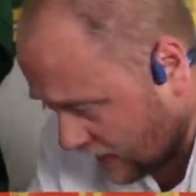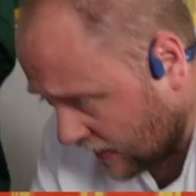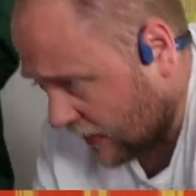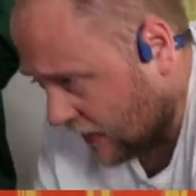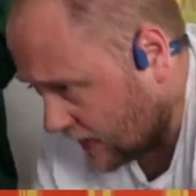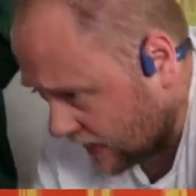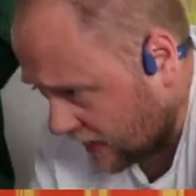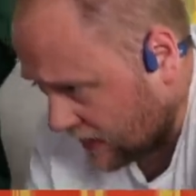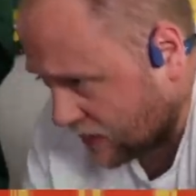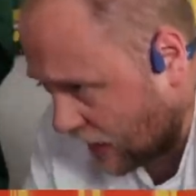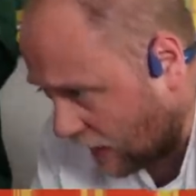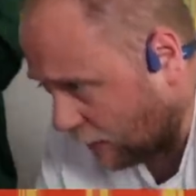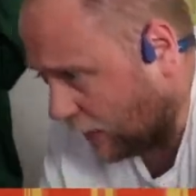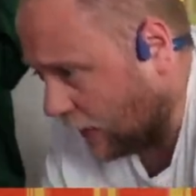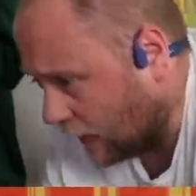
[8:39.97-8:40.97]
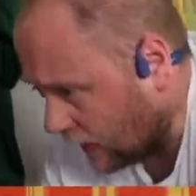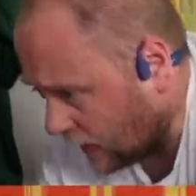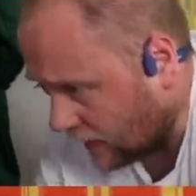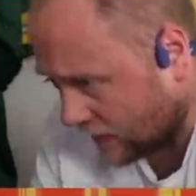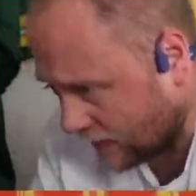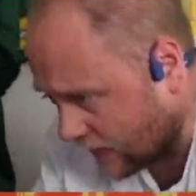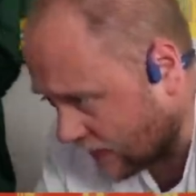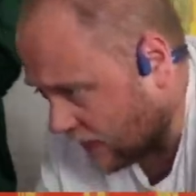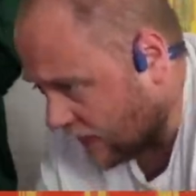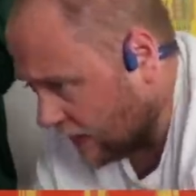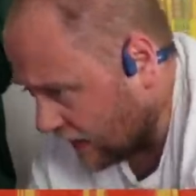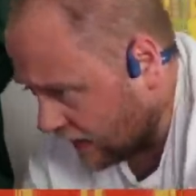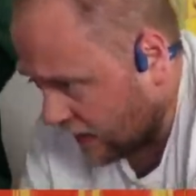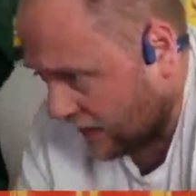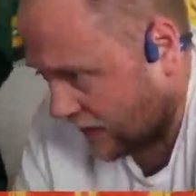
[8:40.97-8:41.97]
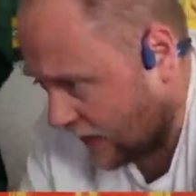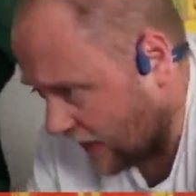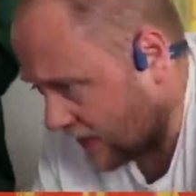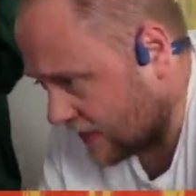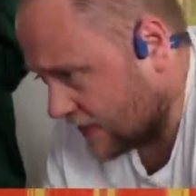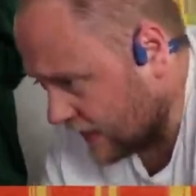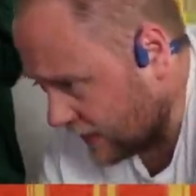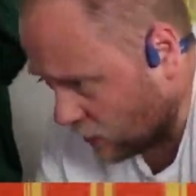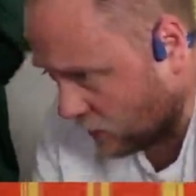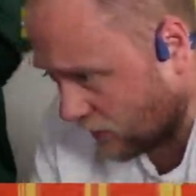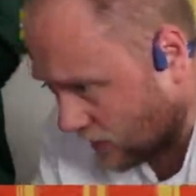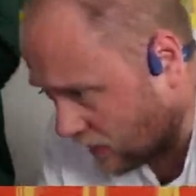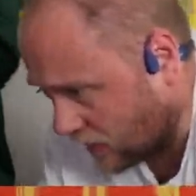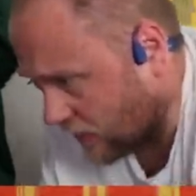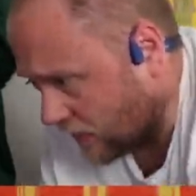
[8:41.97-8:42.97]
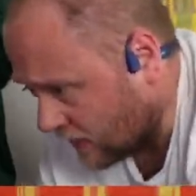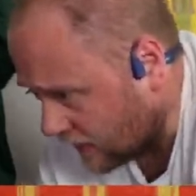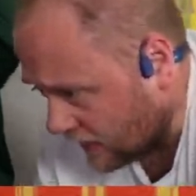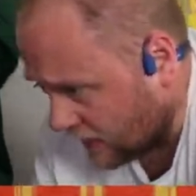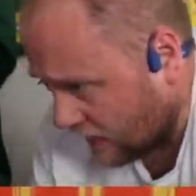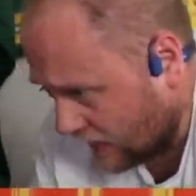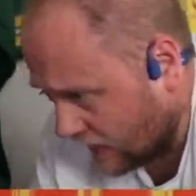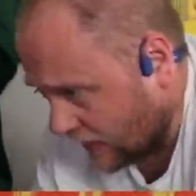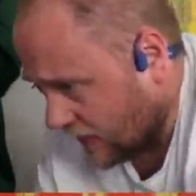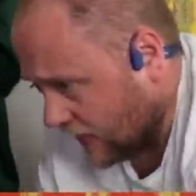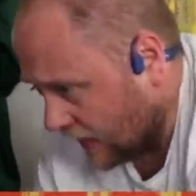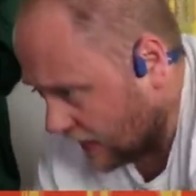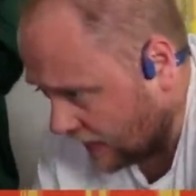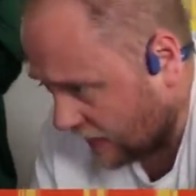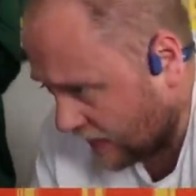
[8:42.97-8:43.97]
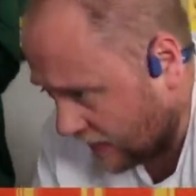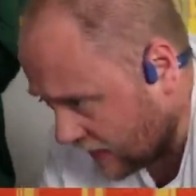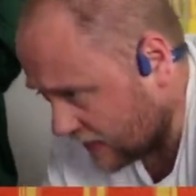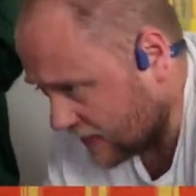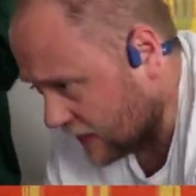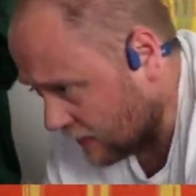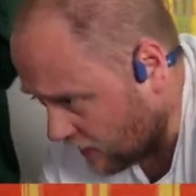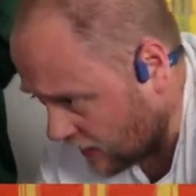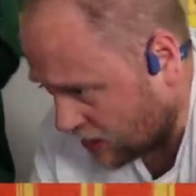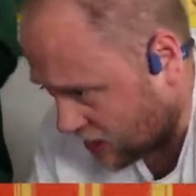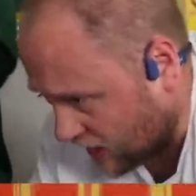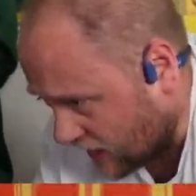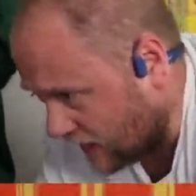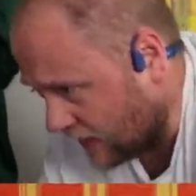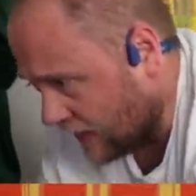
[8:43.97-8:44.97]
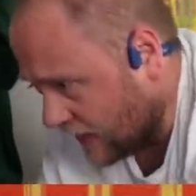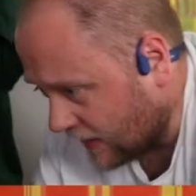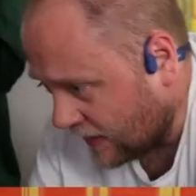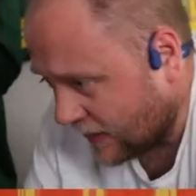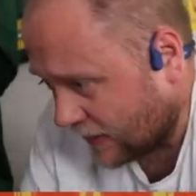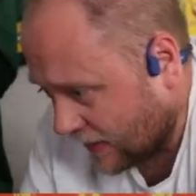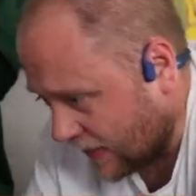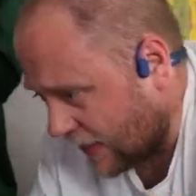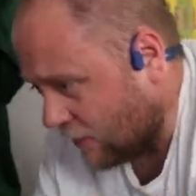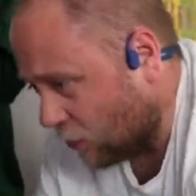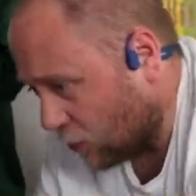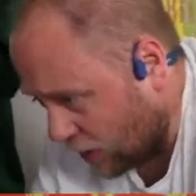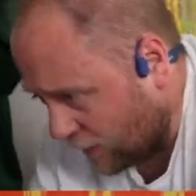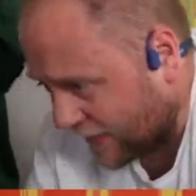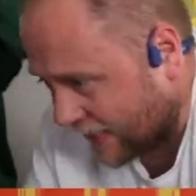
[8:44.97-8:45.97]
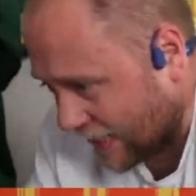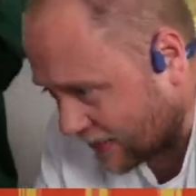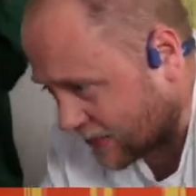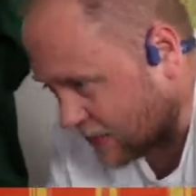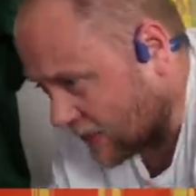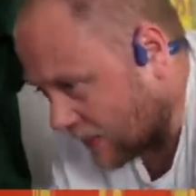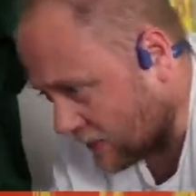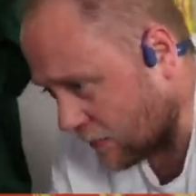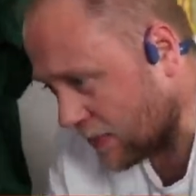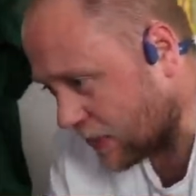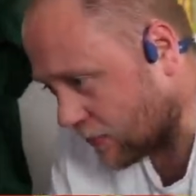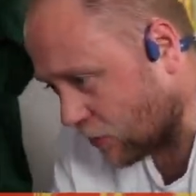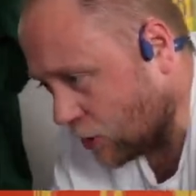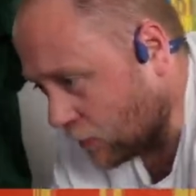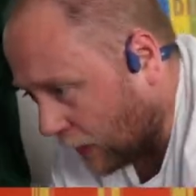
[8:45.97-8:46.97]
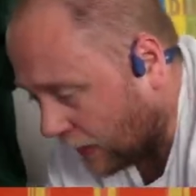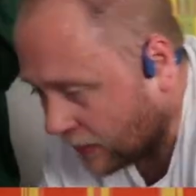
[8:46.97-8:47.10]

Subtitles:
C. Jupp, S. Little, C. Ritchie. They're all going to be catching us in a big group.